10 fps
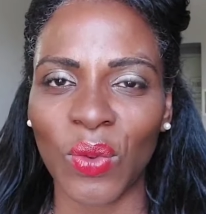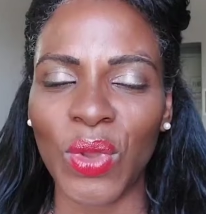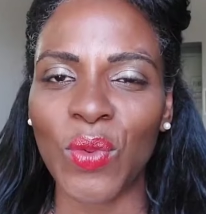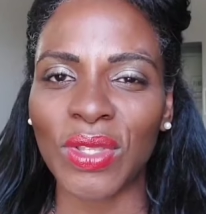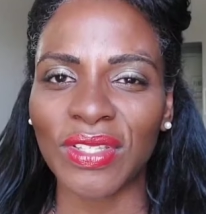
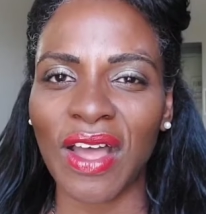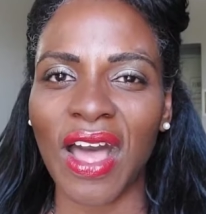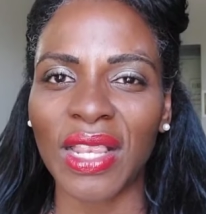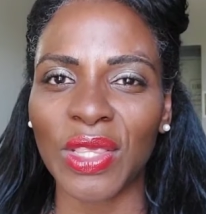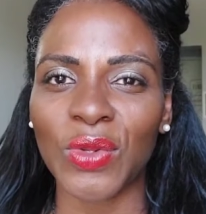We will
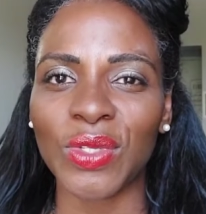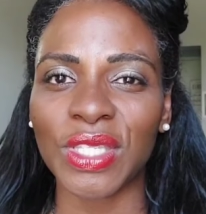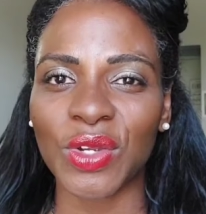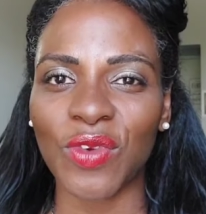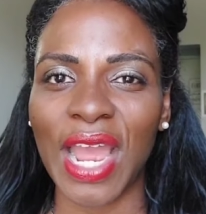not
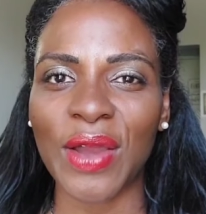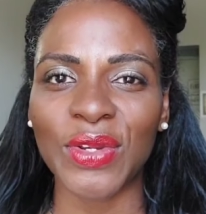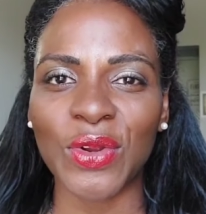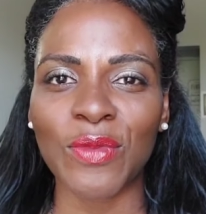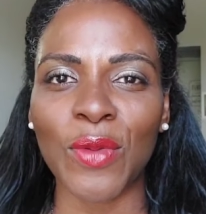lose the
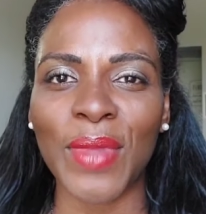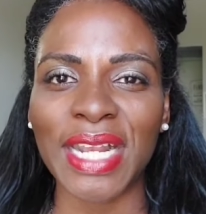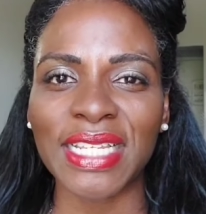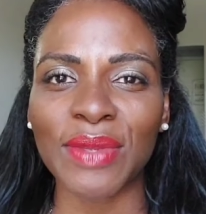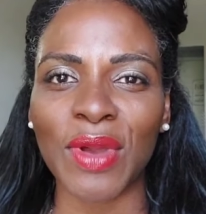ground or
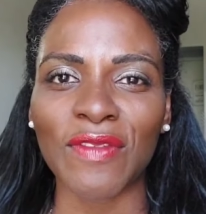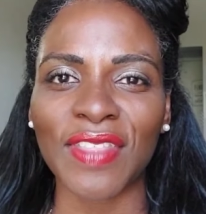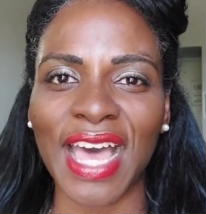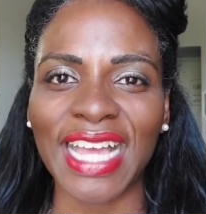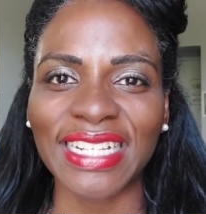momentum
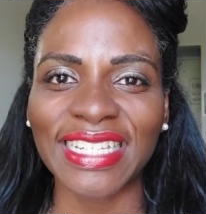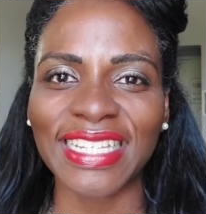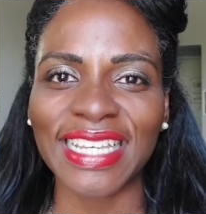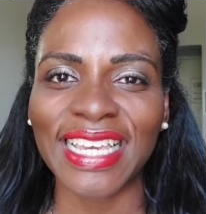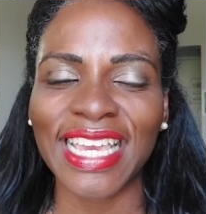of that
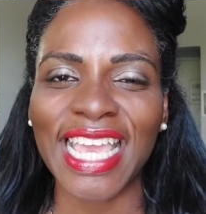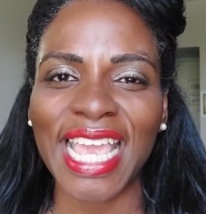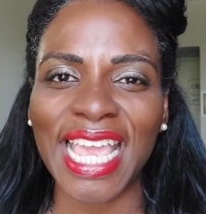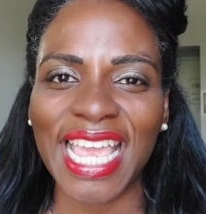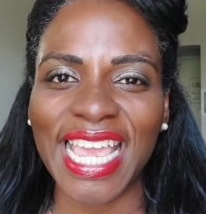
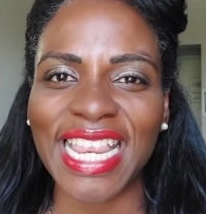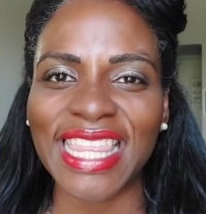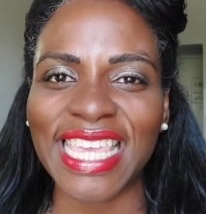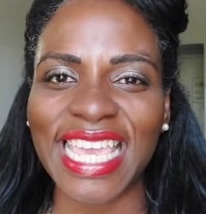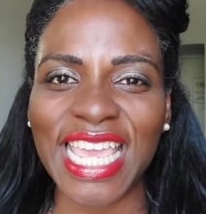
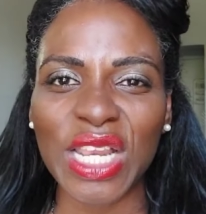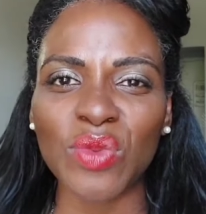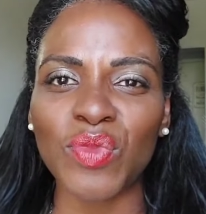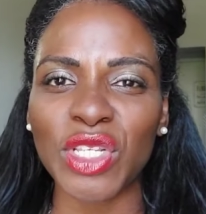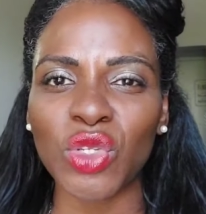in the
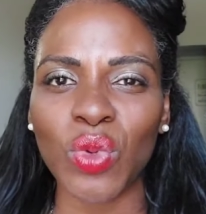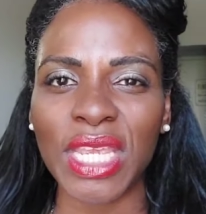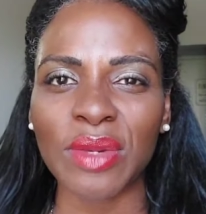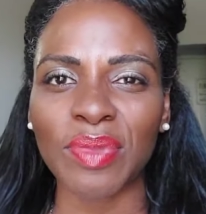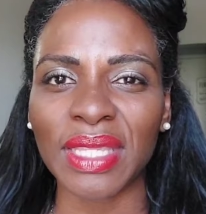
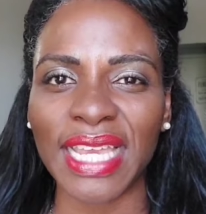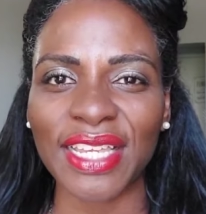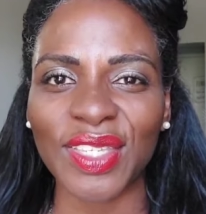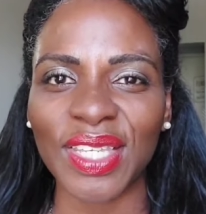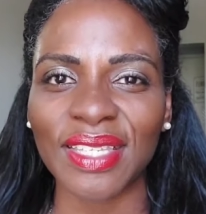in-between
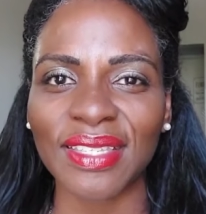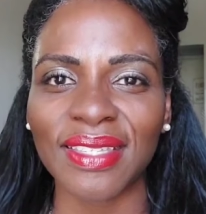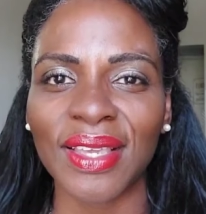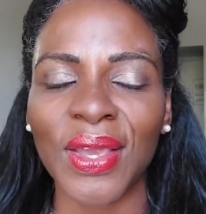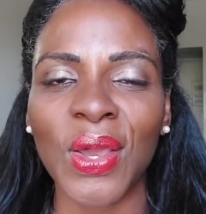
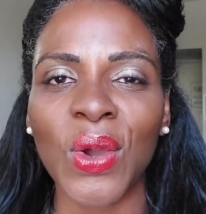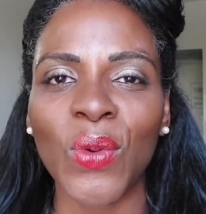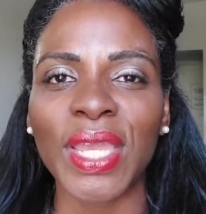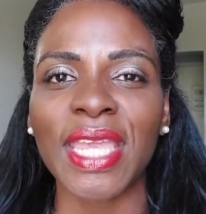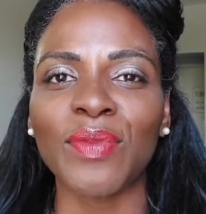places.
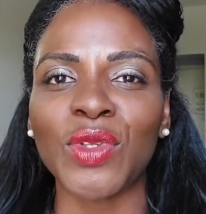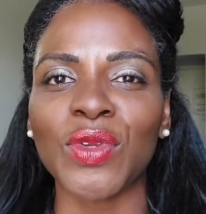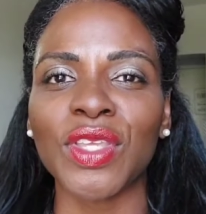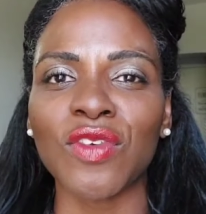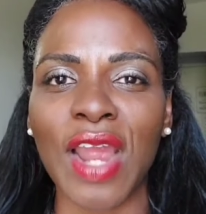We keep
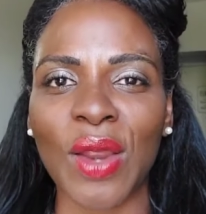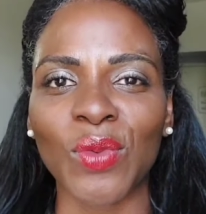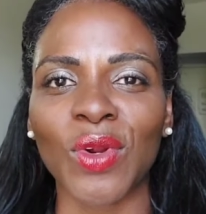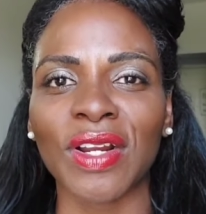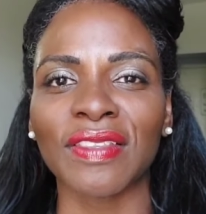doing the
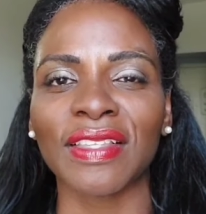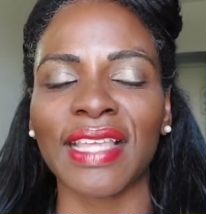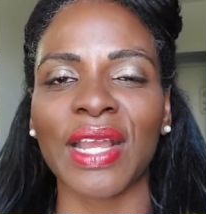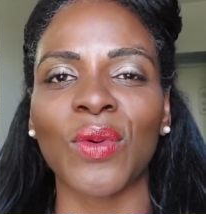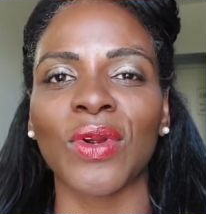groundwork, the
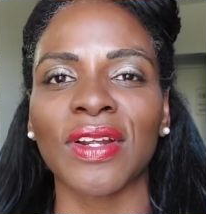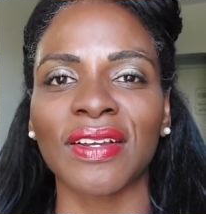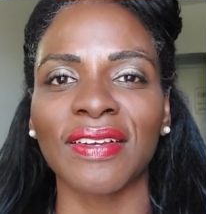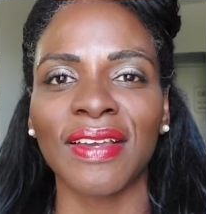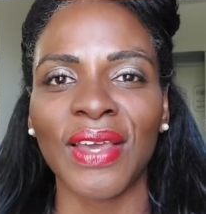
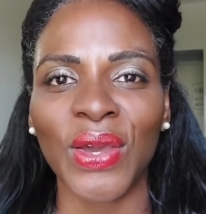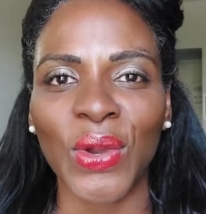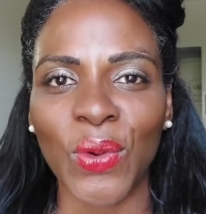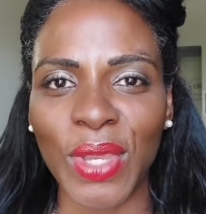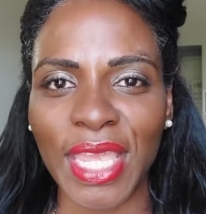legwork.
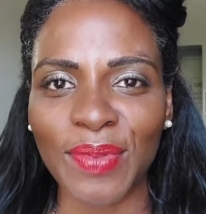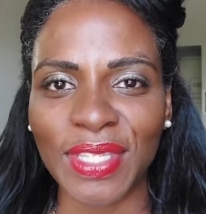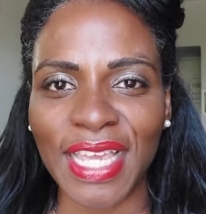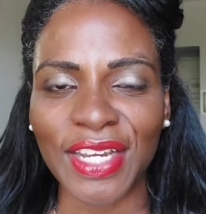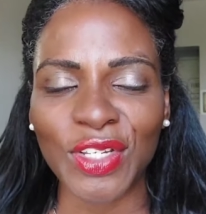We keep
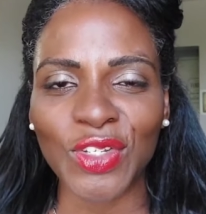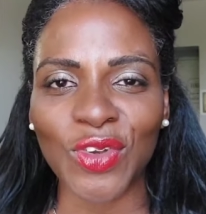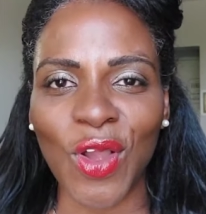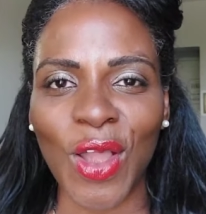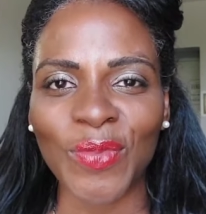standing
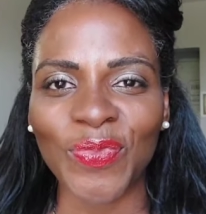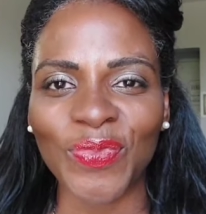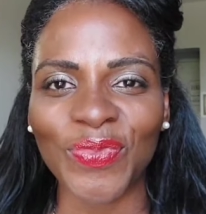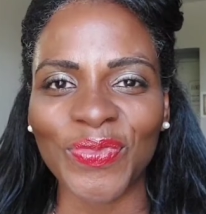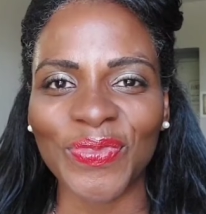strong.
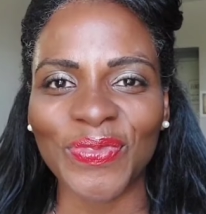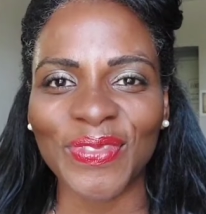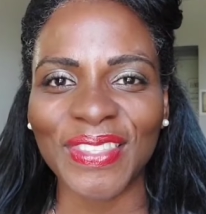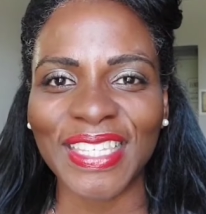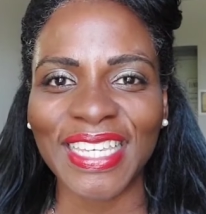
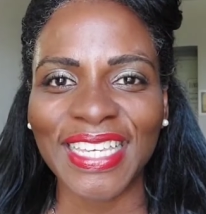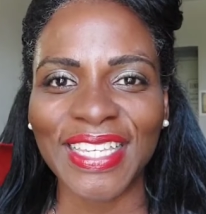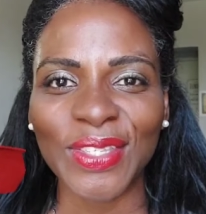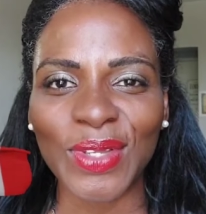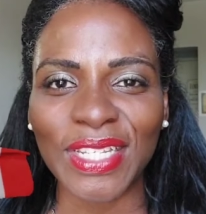
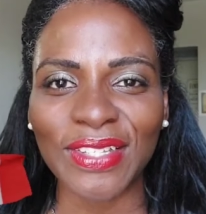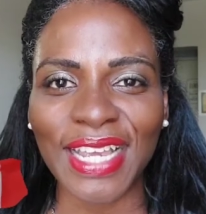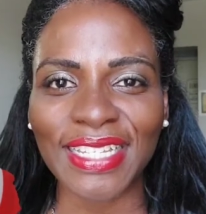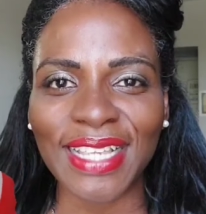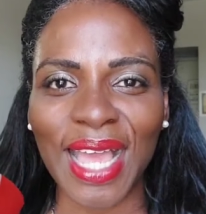So until
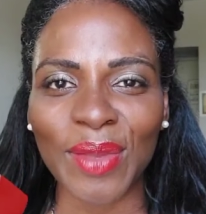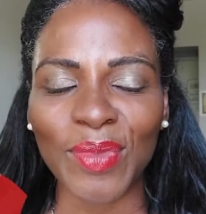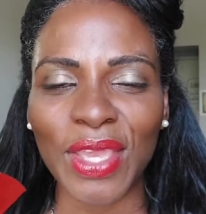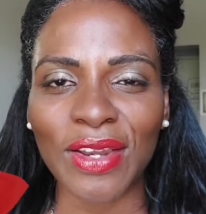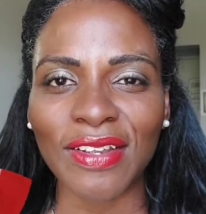next
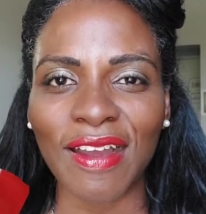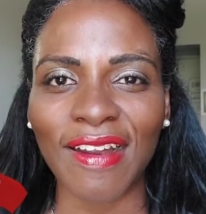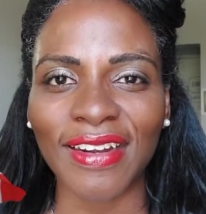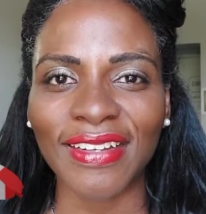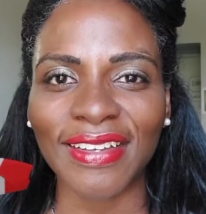time, be on
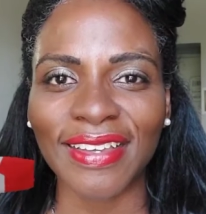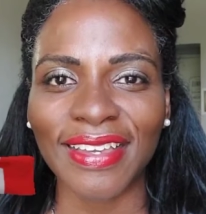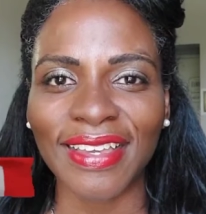guard.